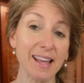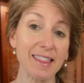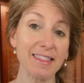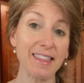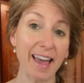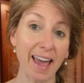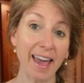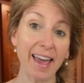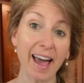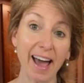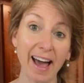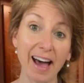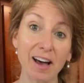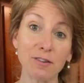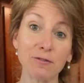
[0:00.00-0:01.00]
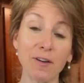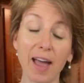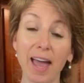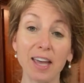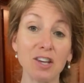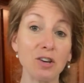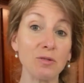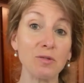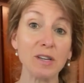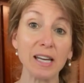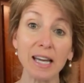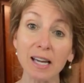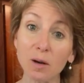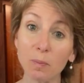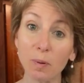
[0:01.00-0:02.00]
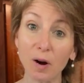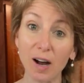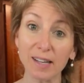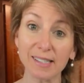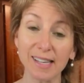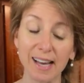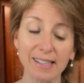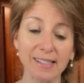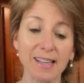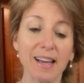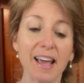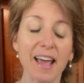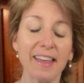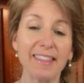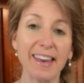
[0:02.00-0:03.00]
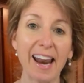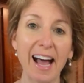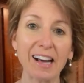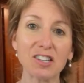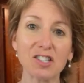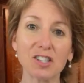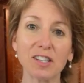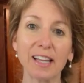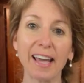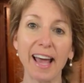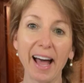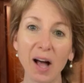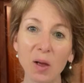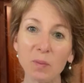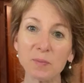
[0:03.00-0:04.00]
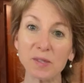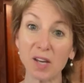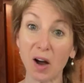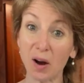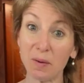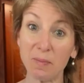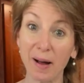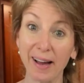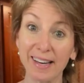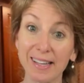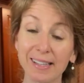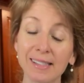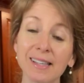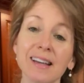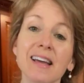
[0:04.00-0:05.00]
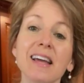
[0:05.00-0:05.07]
they have a unique process that actually helps our bodies